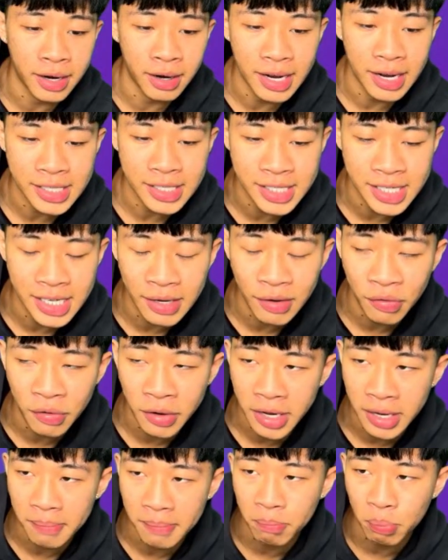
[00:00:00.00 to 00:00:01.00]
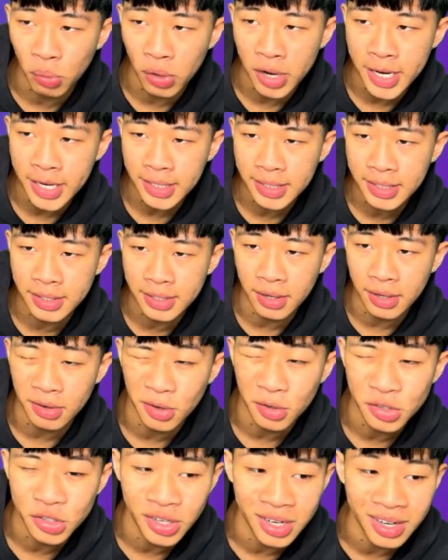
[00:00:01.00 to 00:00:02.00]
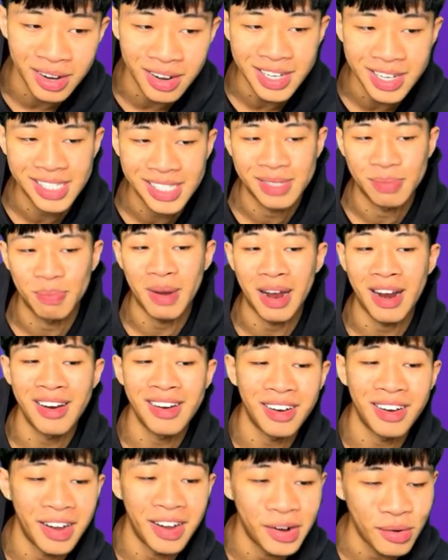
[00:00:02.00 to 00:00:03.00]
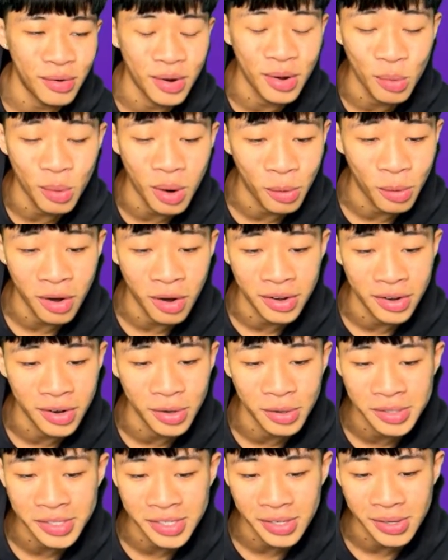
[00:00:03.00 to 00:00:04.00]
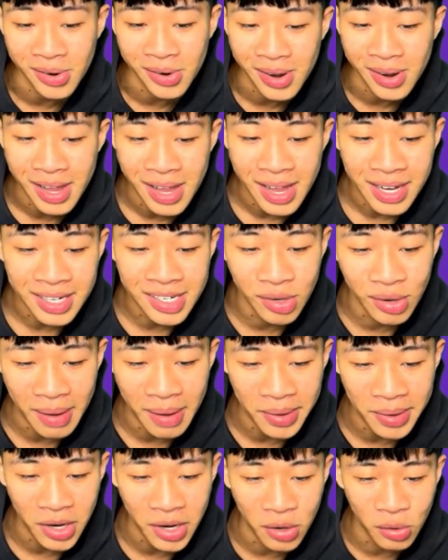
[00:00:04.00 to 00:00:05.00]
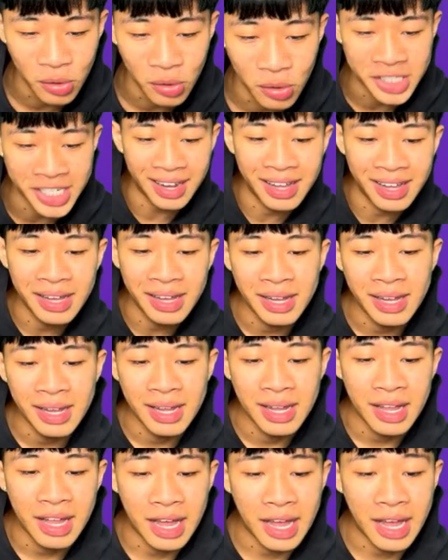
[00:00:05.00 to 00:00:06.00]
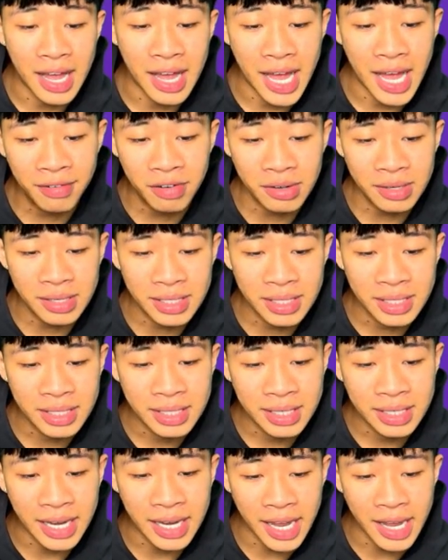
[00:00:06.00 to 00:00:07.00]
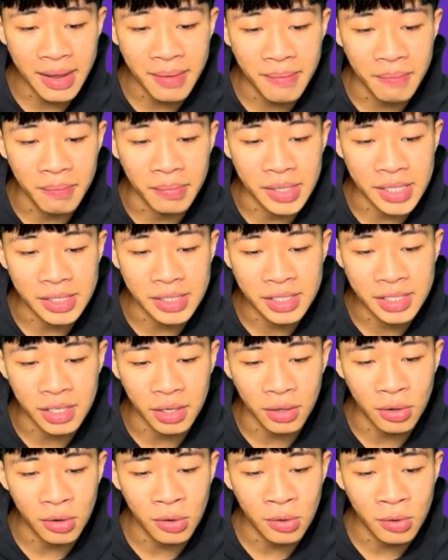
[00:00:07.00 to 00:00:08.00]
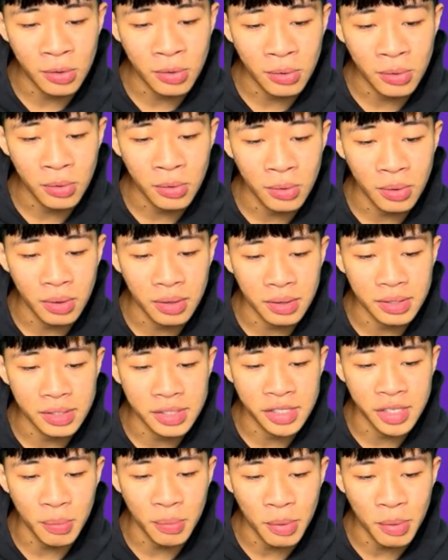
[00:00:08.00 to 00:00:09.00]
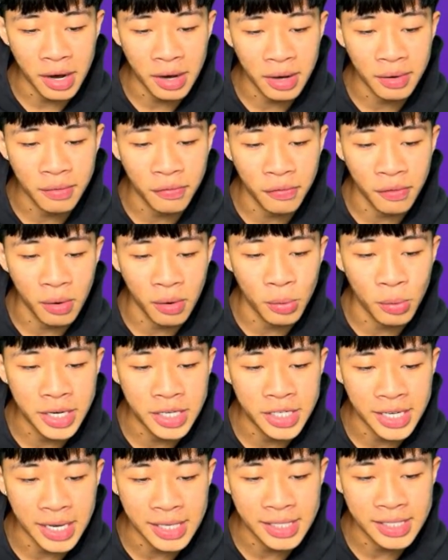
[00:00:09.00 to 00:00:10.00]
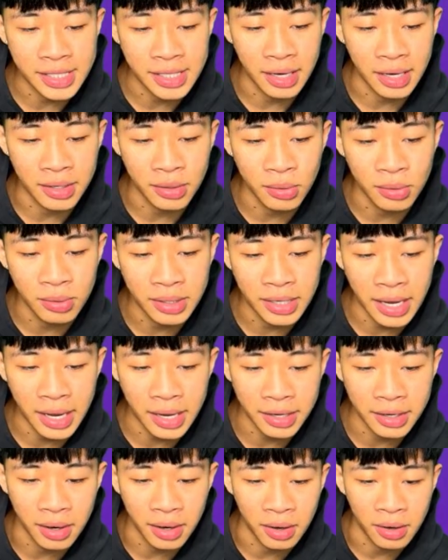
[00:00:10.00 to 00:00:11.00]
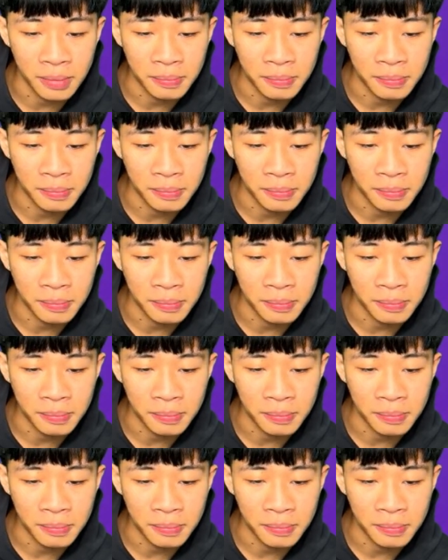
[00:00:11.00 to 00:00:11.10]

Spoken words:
Let's see if we can break the 100 likes barrier. I don't know what we're on though, so do let me know in chat. Everton game some hard for a weak Chelsea. I don't get y'all.